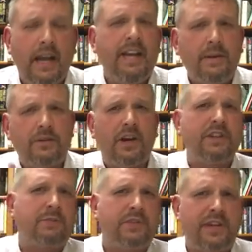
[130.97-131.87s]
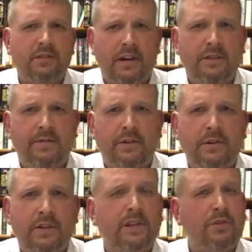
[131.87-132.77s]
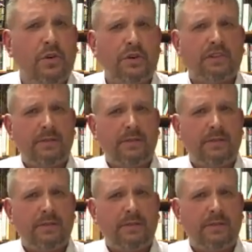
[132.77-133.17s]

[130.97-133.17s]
And he was 100% right, folks. And of course,